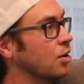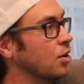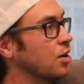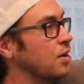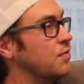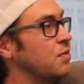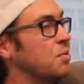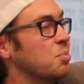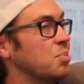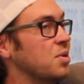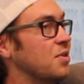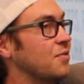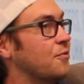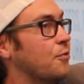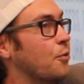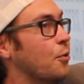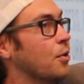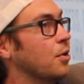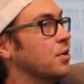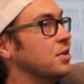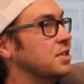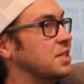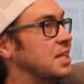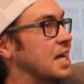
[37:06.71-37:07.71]
or even
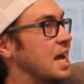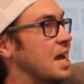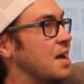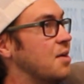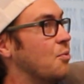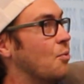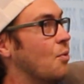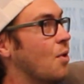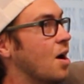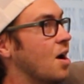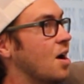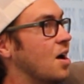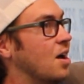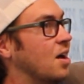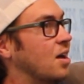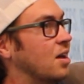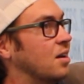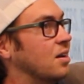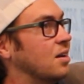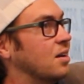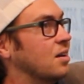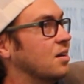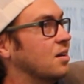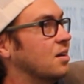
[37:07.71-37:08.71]
before day
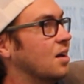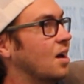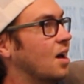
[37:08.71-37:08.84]
one,